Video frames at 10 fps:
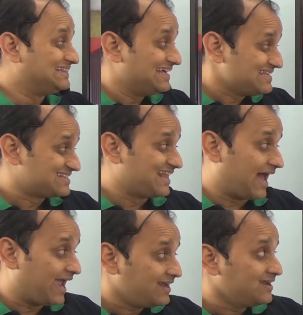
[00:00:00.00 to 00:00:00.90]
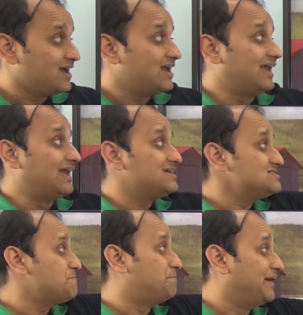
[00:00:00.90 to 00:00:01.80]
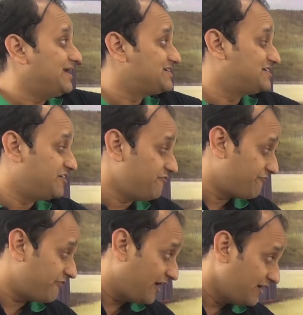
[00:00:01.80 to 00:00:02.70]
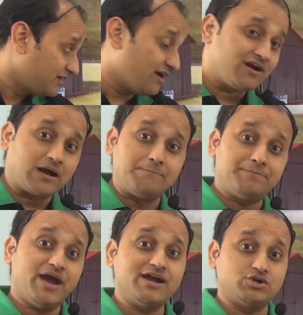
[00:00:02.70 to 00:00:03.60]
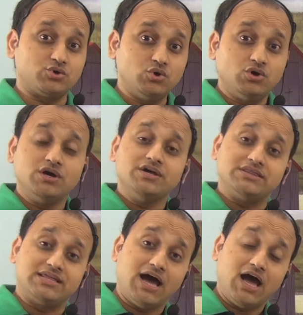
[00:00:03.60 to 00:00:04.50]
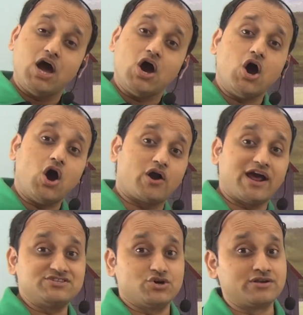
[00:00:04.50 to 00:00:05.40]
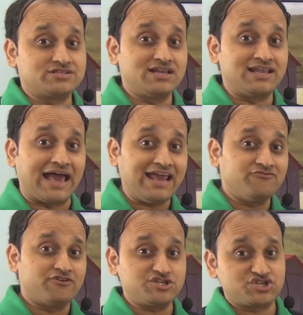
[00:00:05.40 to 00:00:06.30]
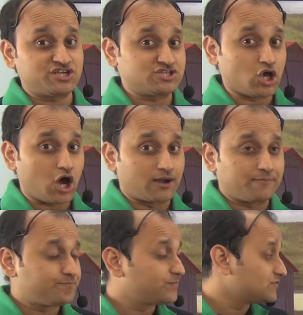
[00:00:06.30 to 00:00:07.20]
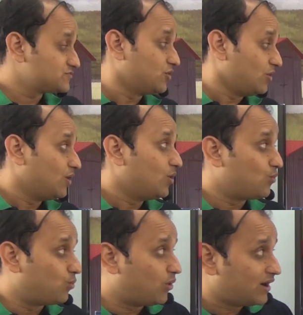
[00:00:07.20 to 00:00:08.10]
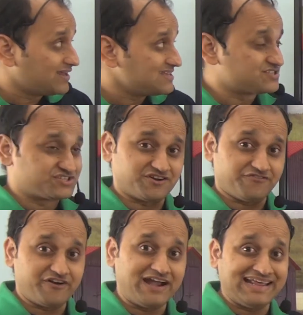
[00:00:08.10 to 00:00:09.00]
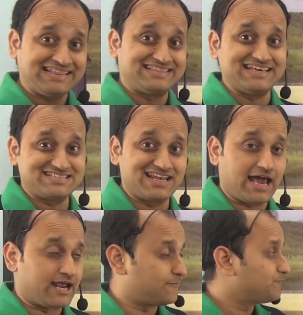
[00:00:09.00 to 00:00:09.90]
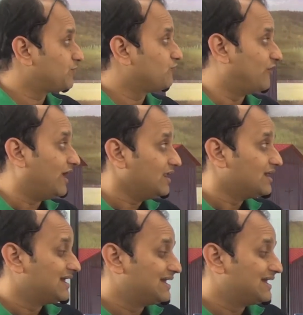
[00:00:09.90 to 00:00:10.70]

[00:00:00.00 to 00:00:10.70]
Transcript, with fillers: this line is a bit different compared to the horizontal line which she saw. So what is different in this line? Well,